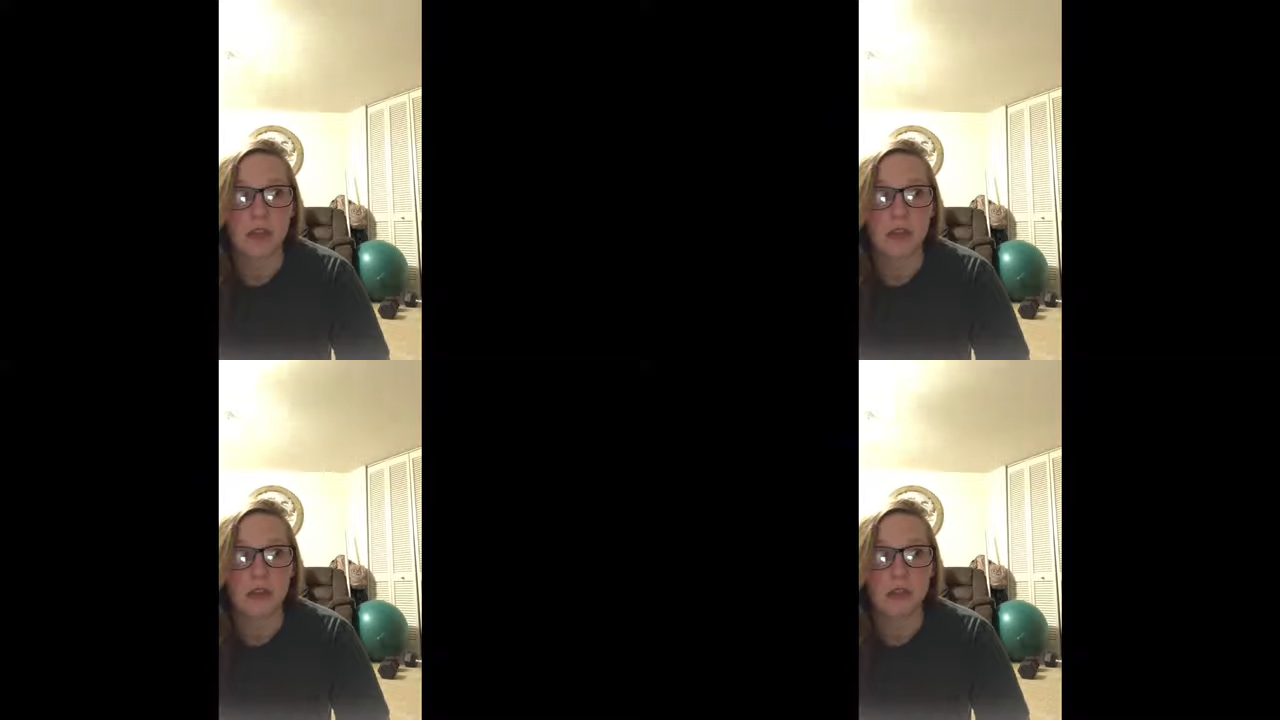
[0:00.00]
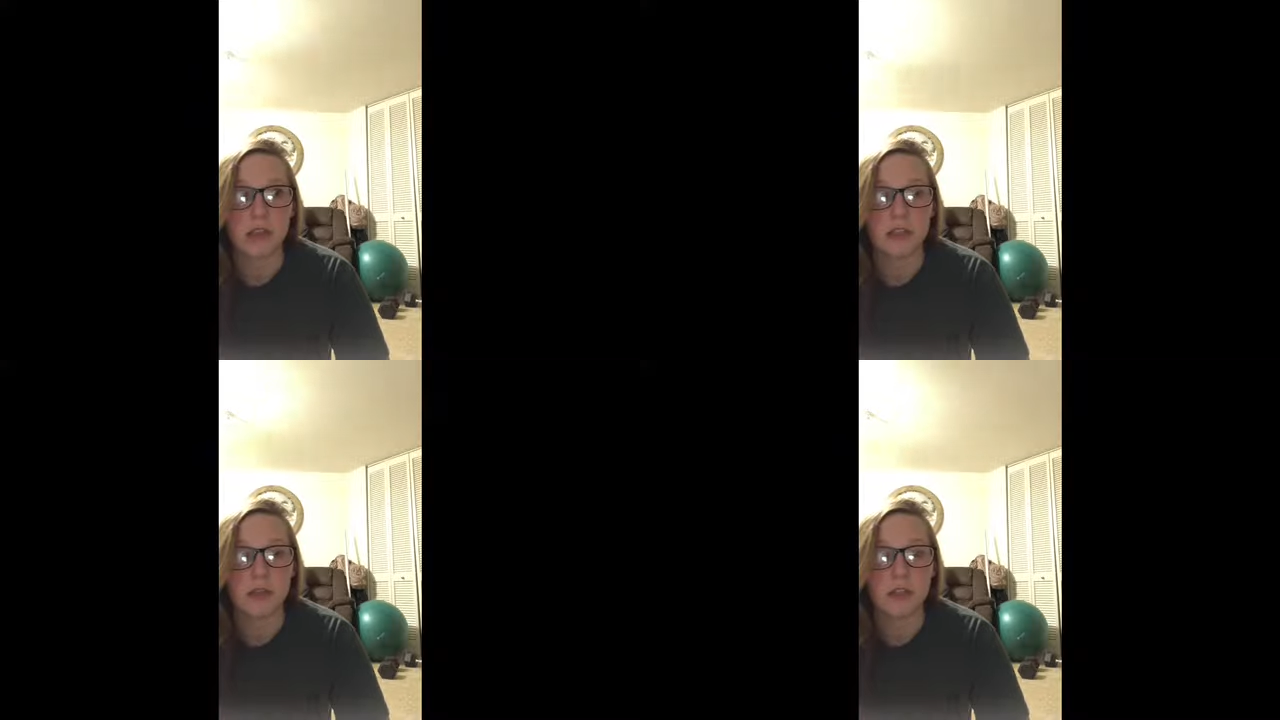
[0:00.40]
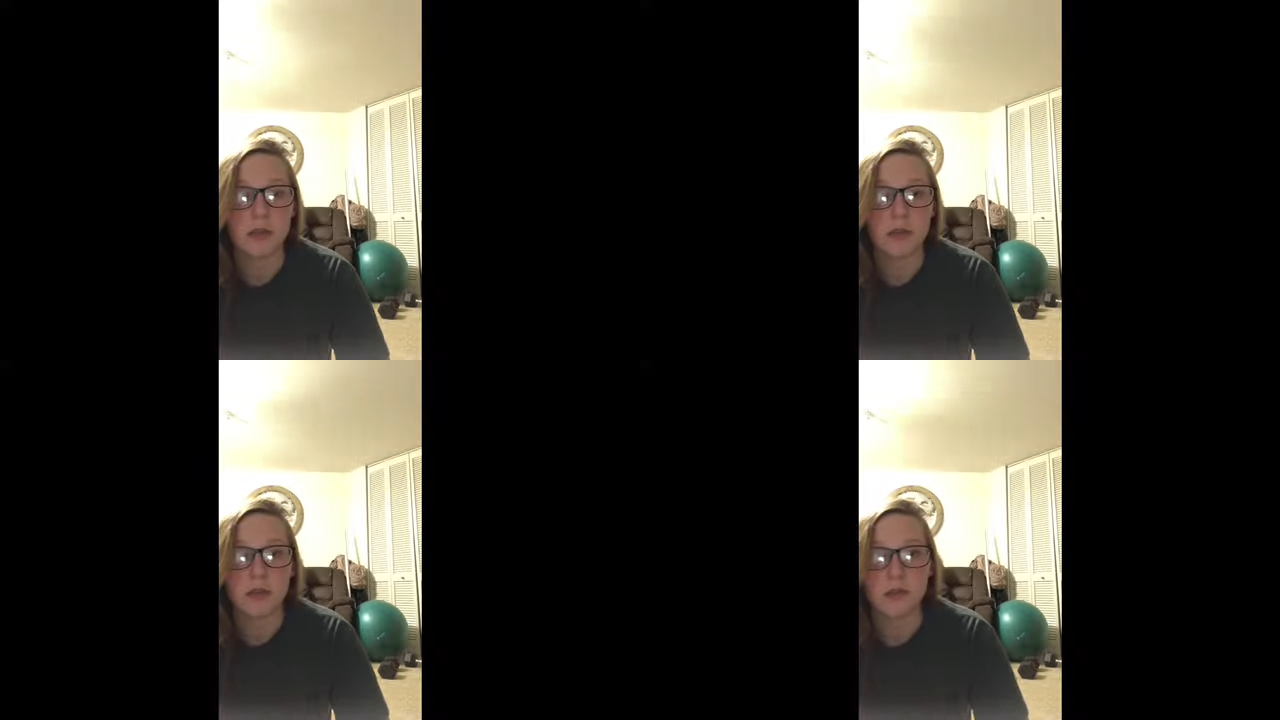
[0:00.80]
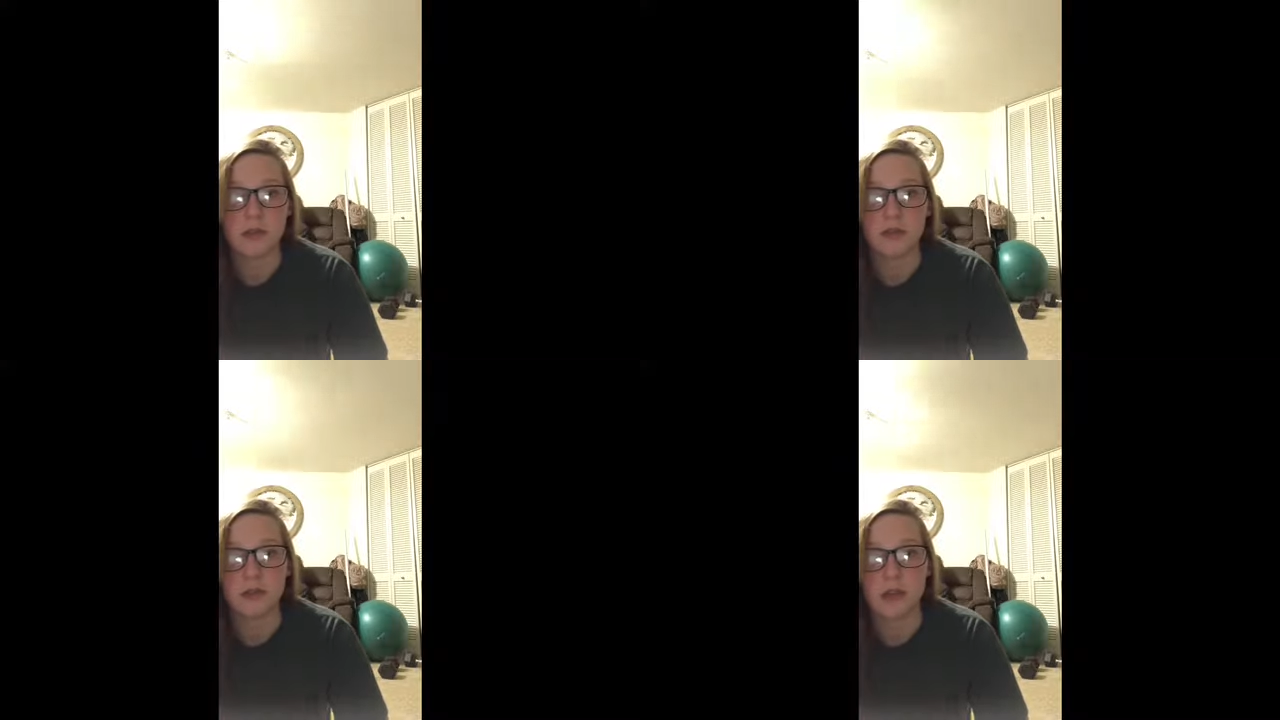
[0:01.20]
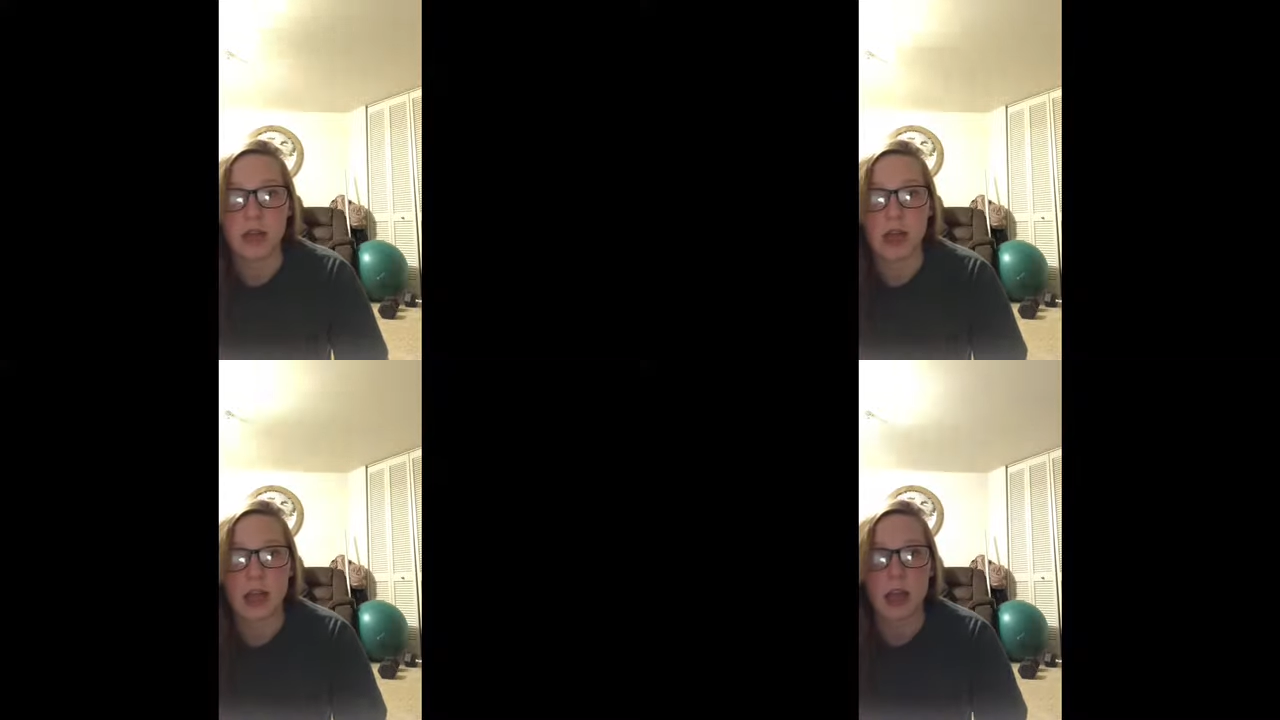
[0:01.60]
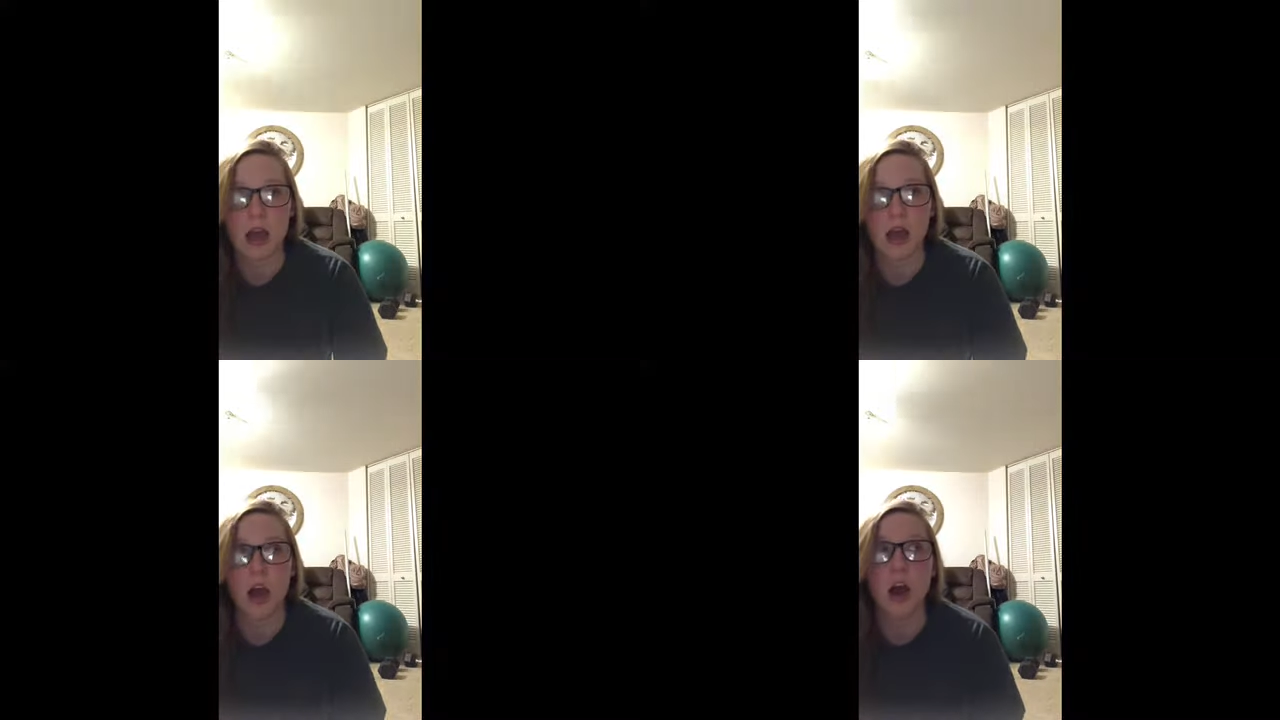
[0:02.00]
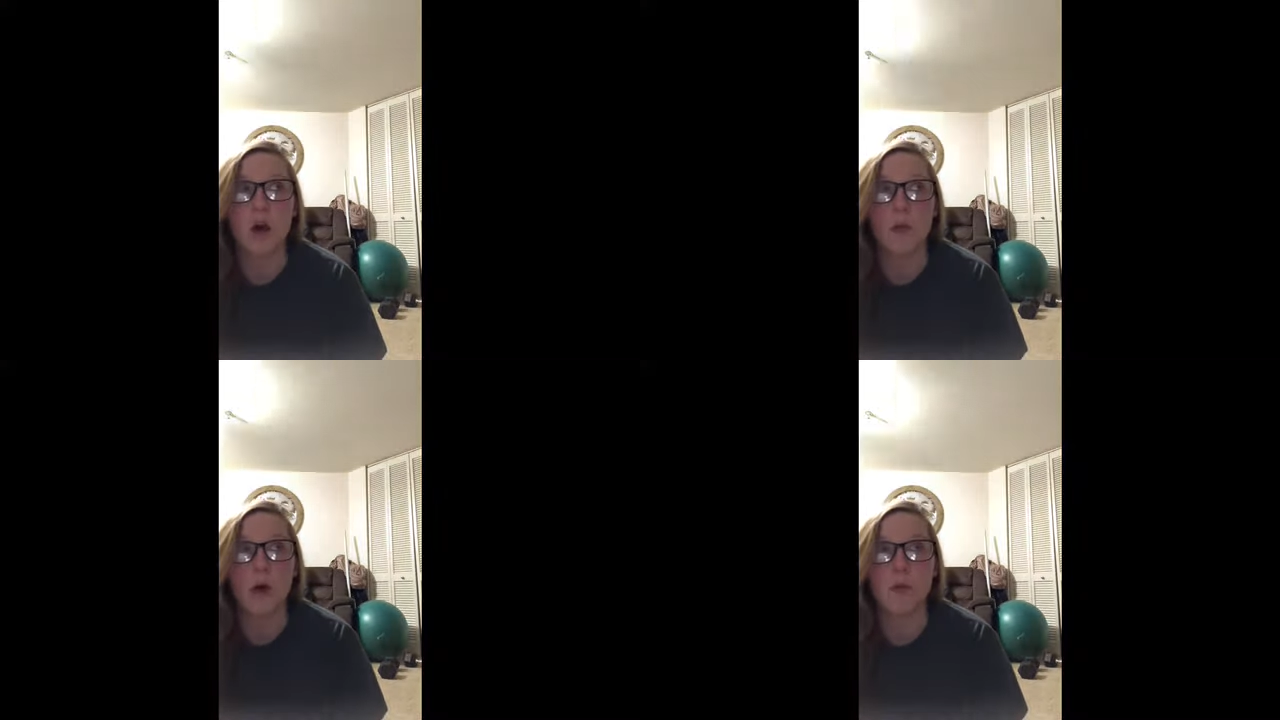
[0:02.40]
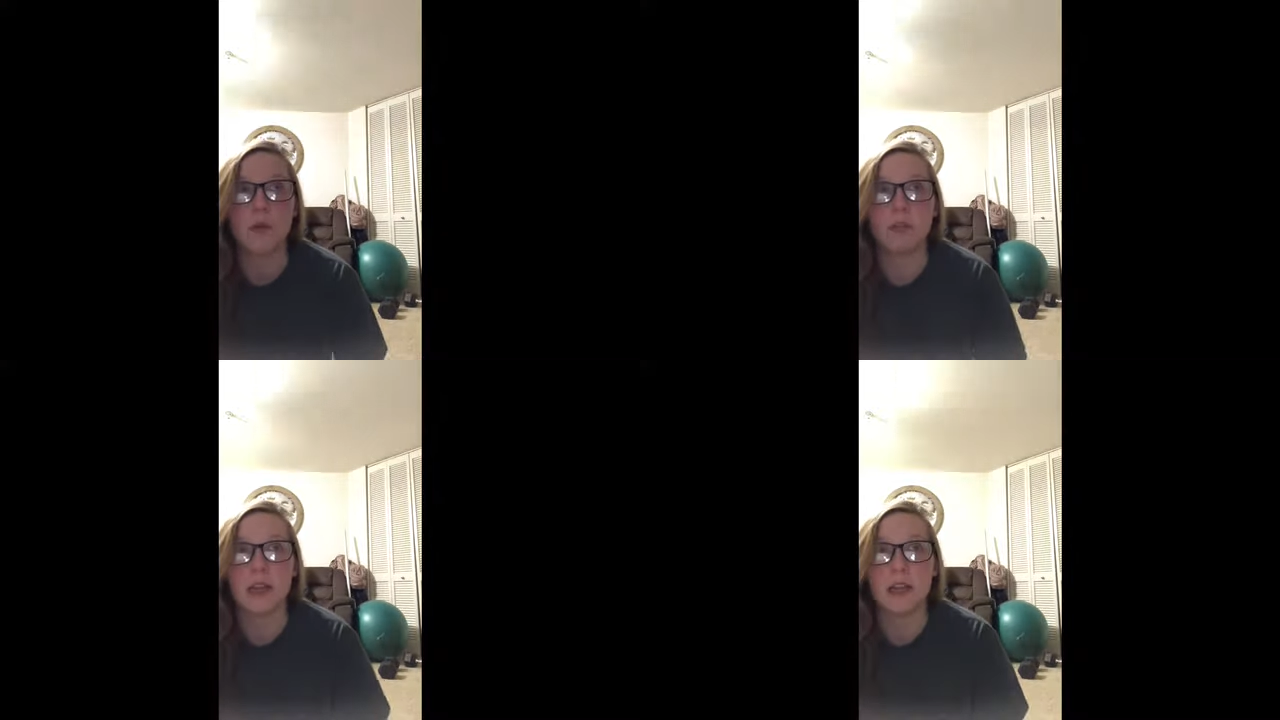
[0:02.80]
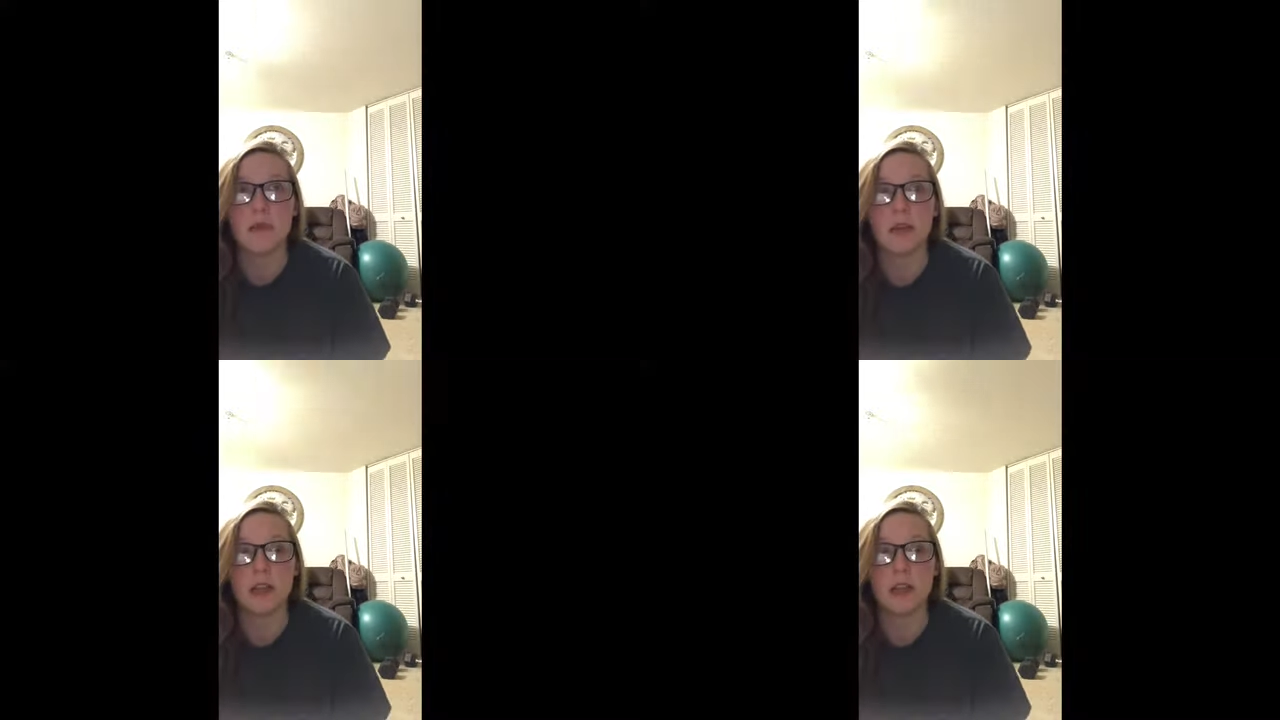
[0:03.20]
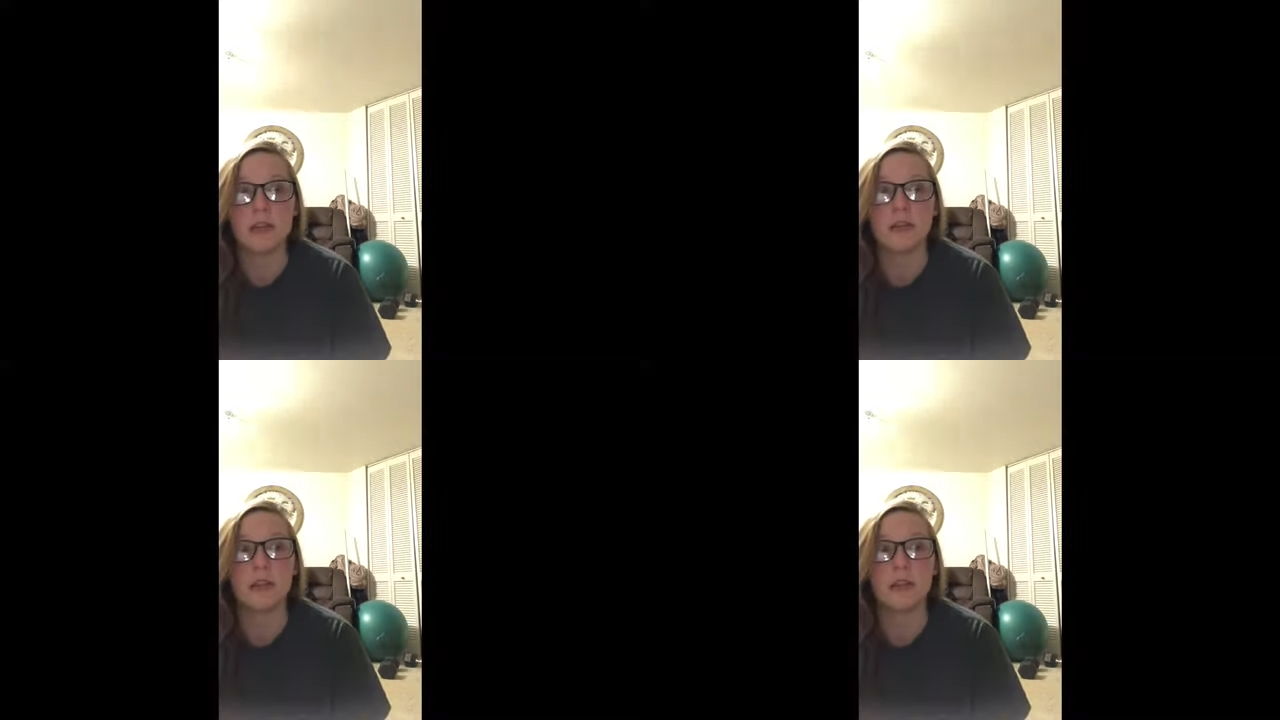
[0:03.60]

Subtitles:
lunges can be used for almost anybody